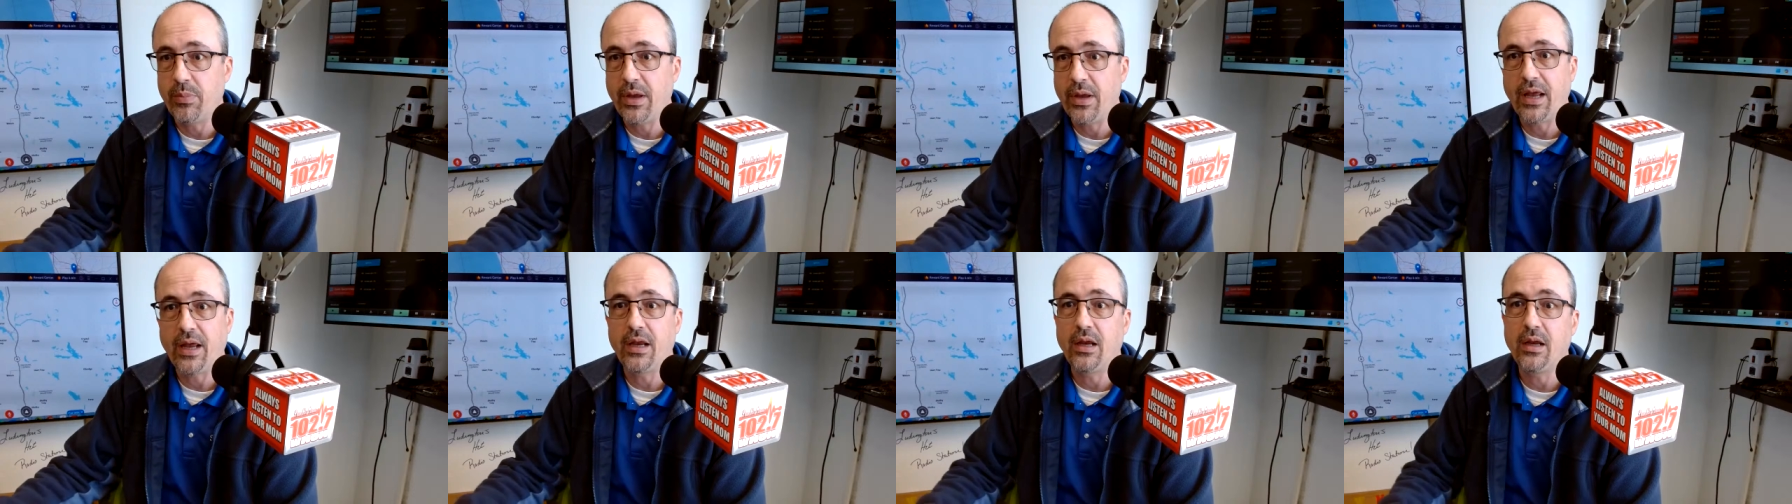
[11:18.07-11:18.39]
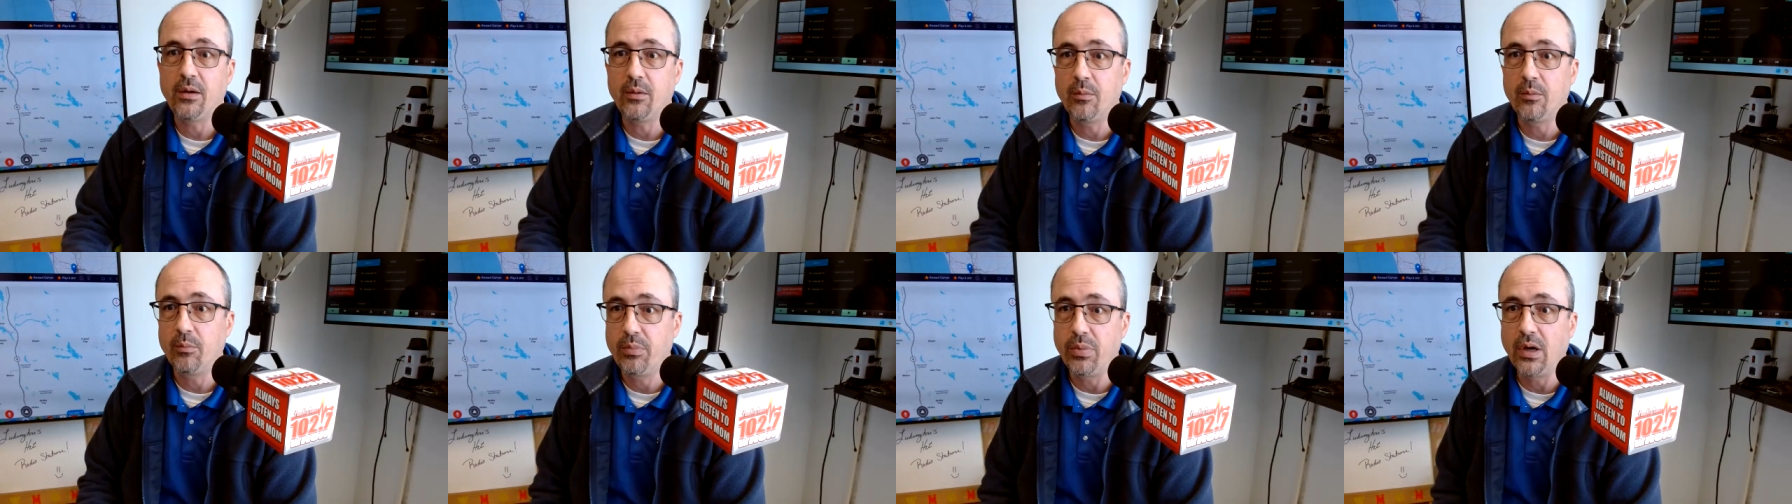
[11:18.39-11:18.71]

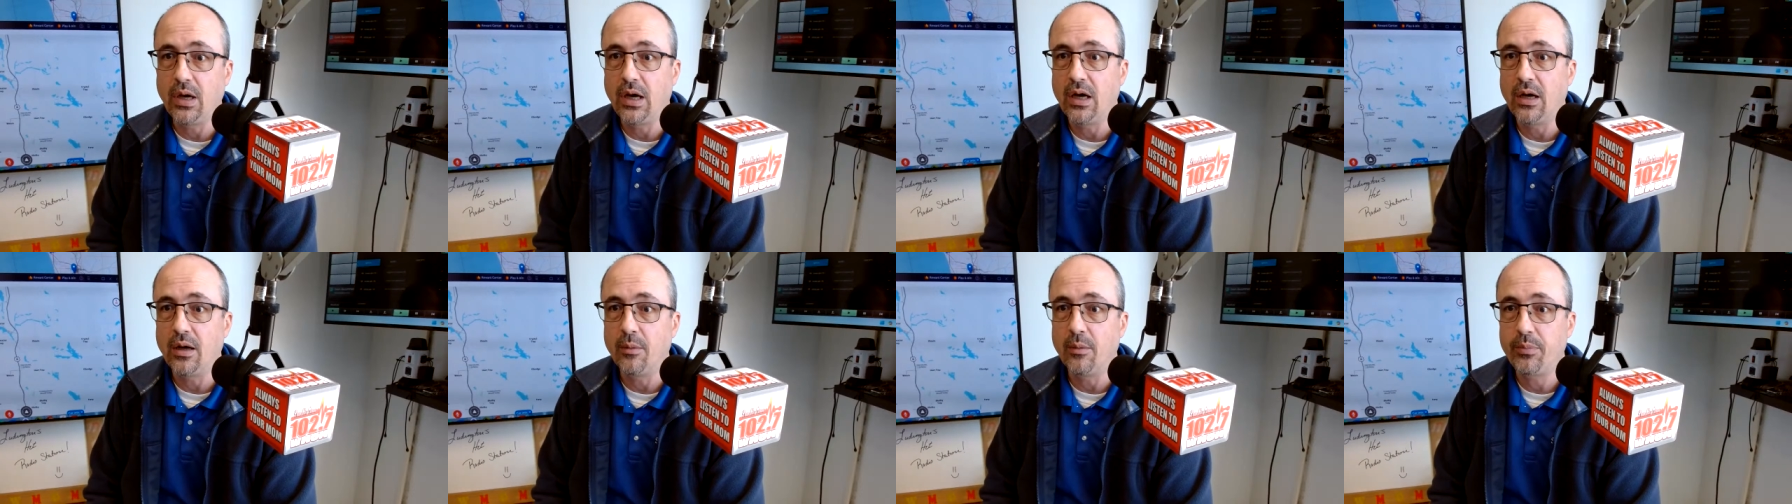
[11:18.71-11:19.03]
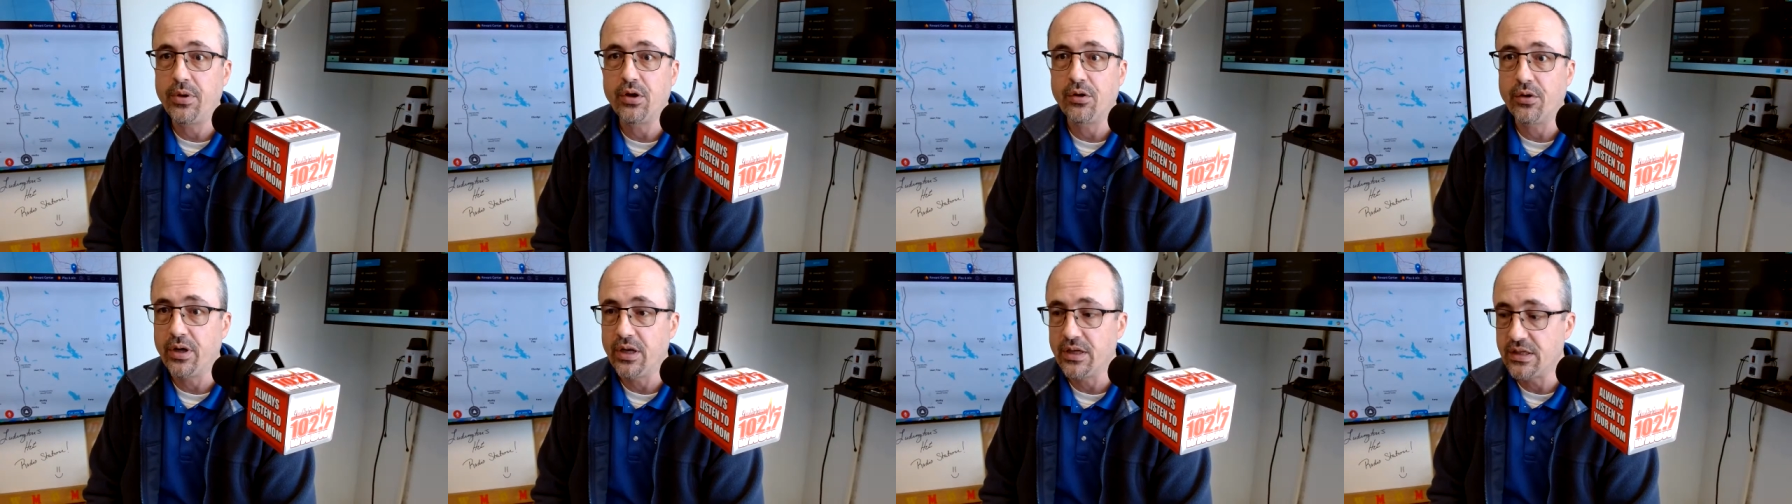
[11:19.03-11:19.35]
pay
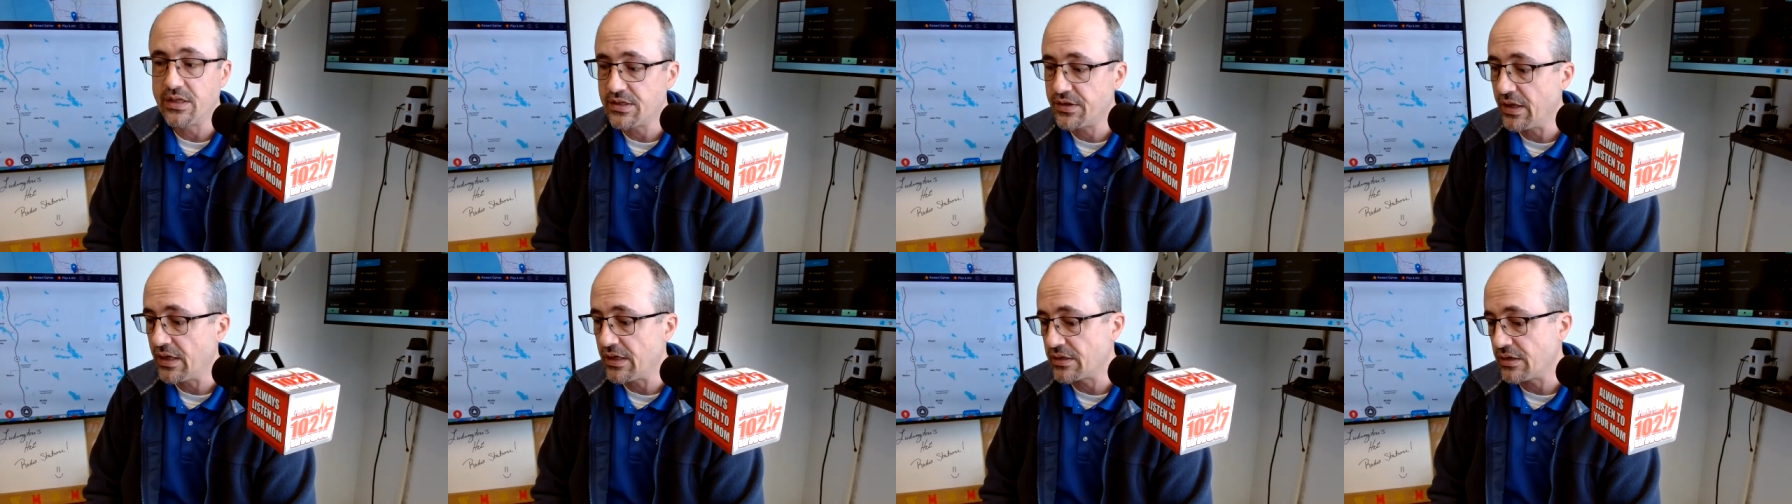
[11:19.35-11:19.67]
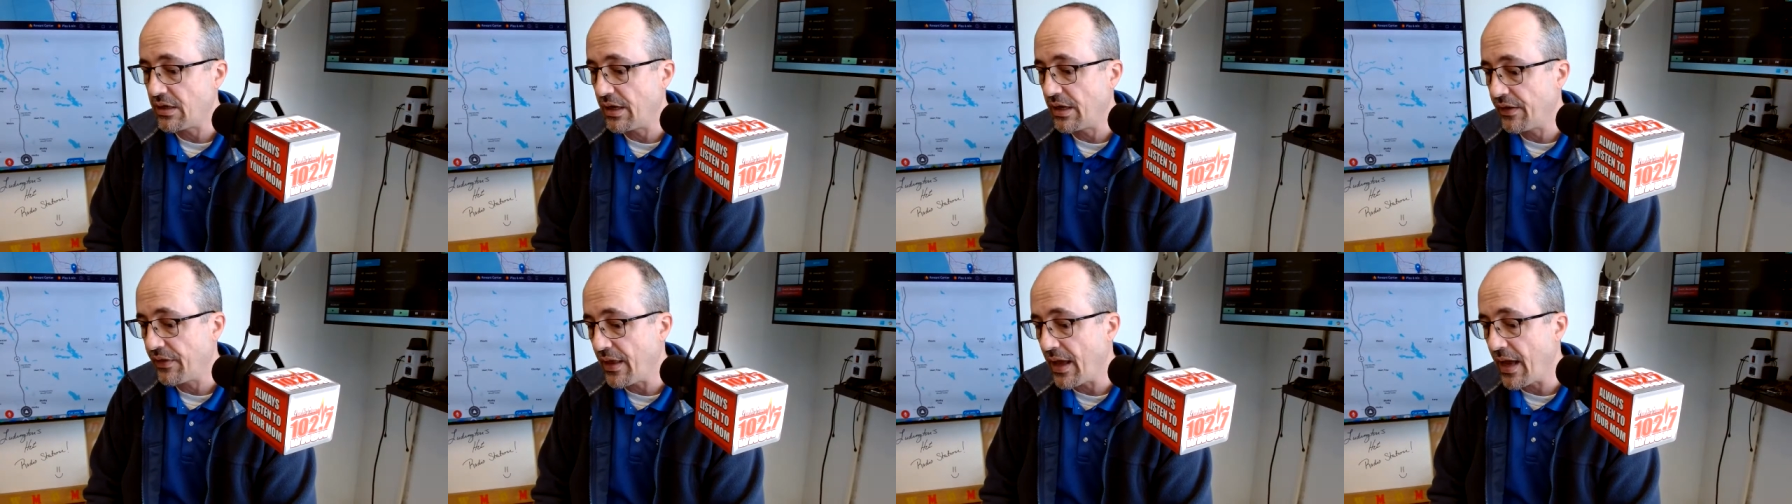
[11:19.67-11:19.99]
periods, things
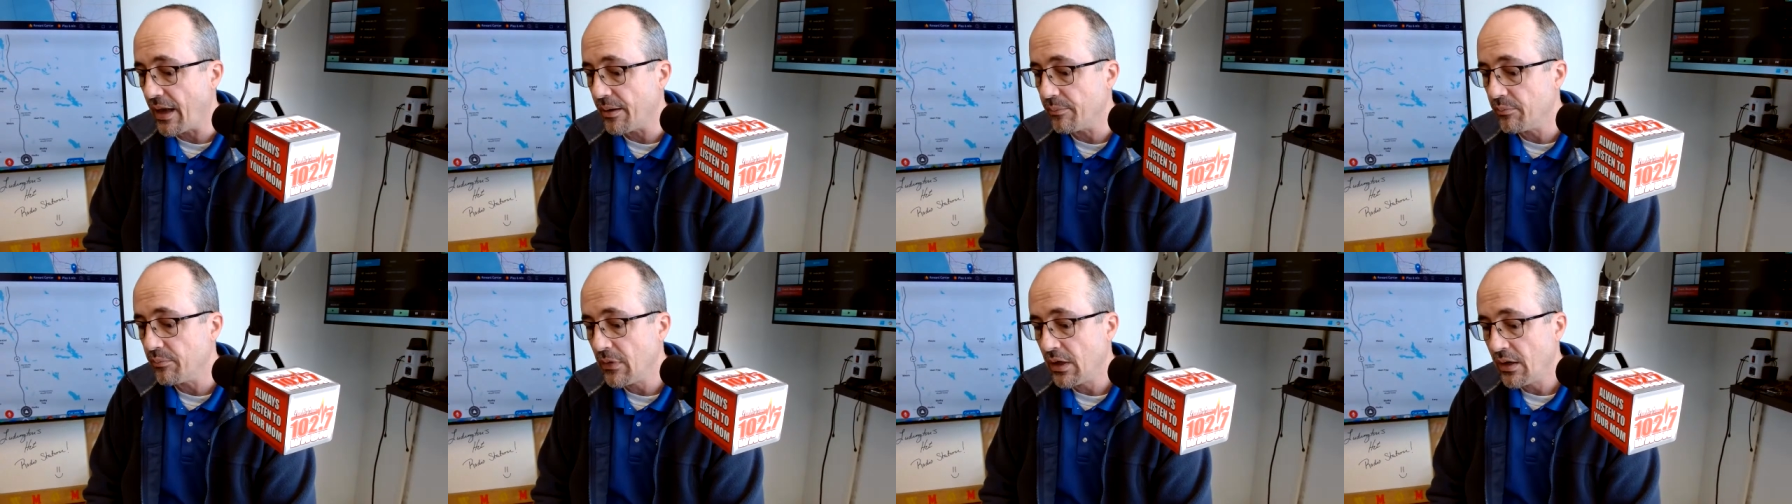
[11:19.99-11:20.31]
like that.